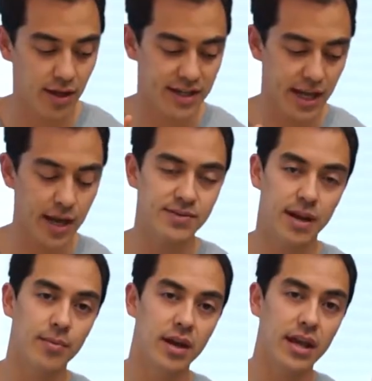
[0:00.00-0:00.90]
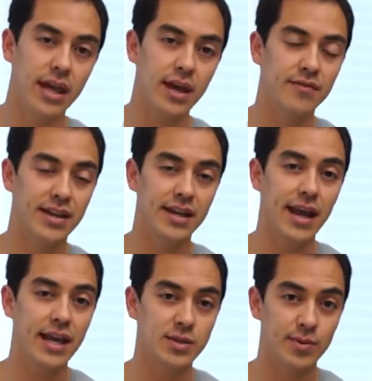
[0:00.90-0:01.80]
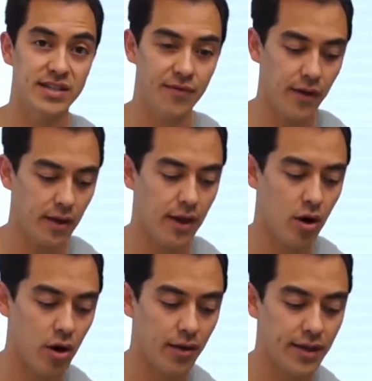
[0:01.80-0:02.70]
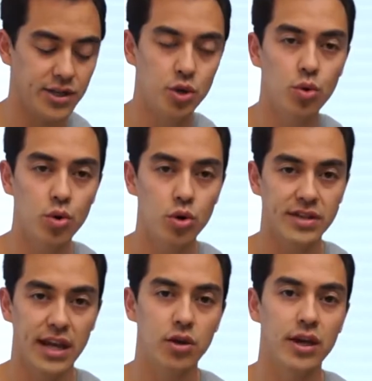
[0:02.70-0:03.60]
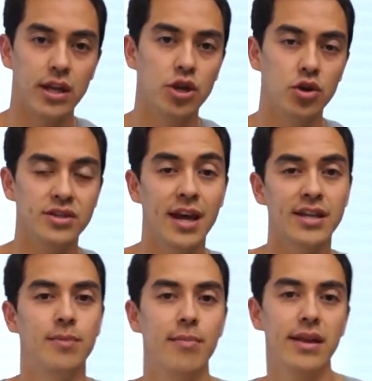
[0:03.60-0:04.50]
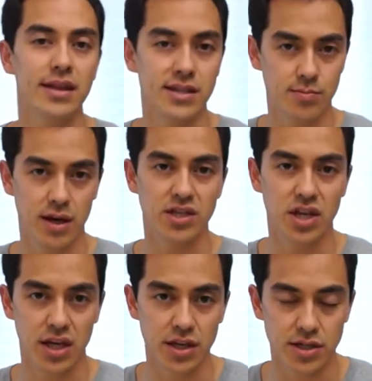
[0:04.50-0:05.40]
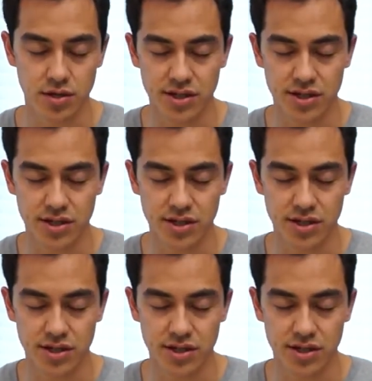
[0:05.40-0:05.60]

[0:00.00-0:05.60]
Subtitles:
The tips I'm gonna give today specifically are on the tools that you can use to make this much easier.